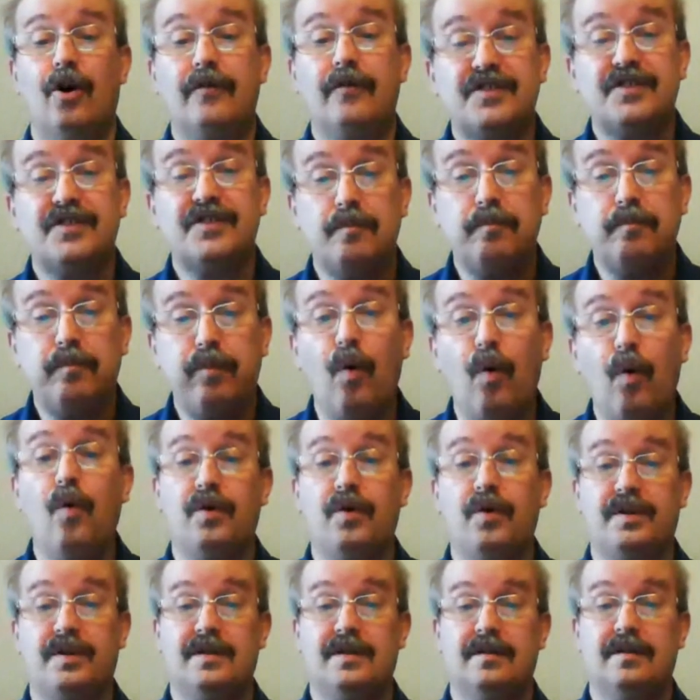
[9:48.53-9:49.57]
of
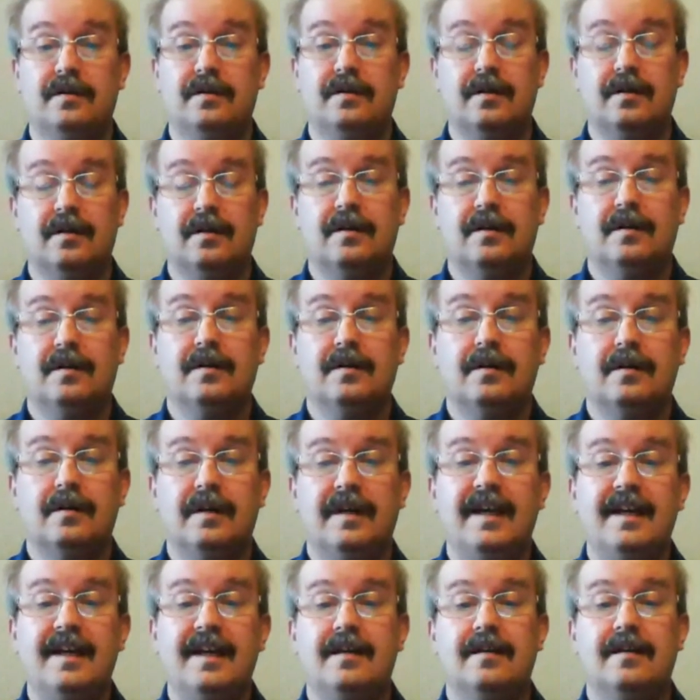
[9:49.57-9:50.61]
support
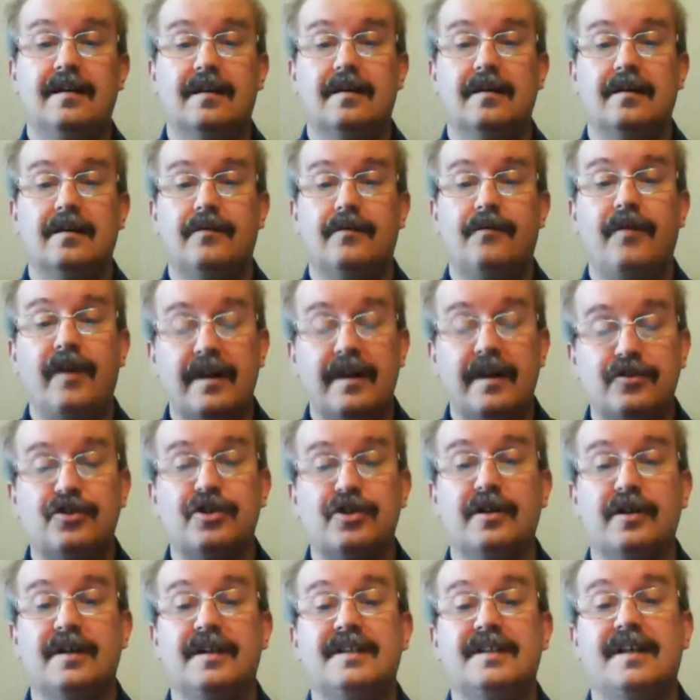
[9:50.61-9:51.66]
in
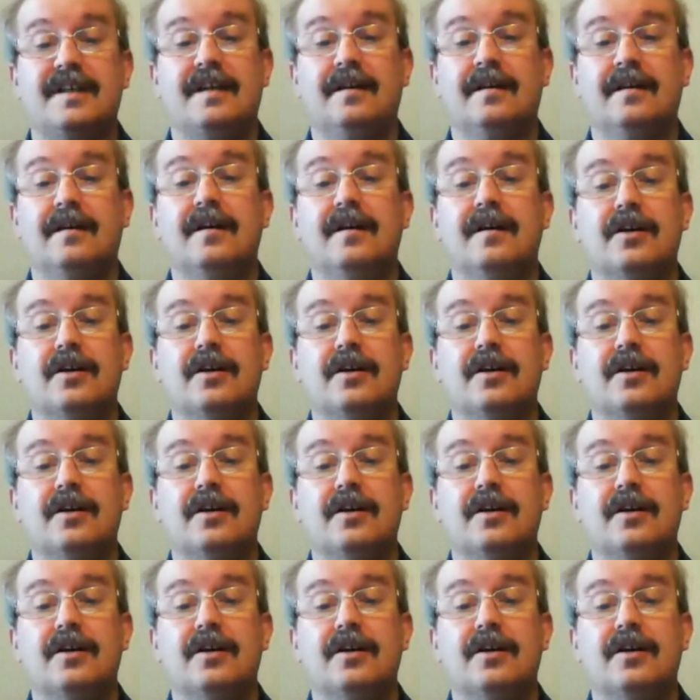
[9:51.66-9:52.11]
franchising.